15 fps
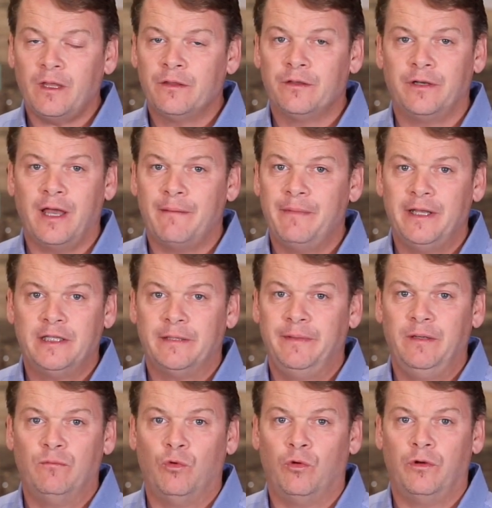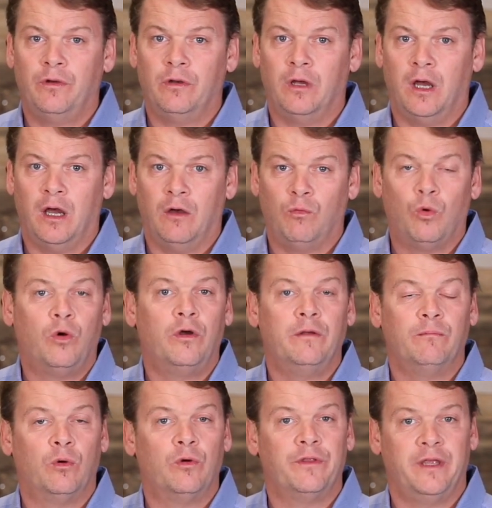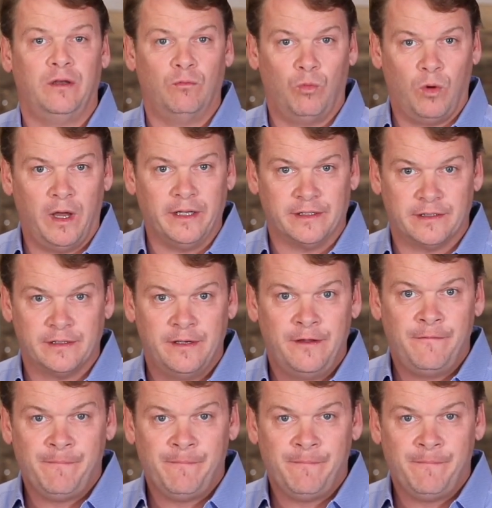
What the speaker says: they're not meant to be worn more than once.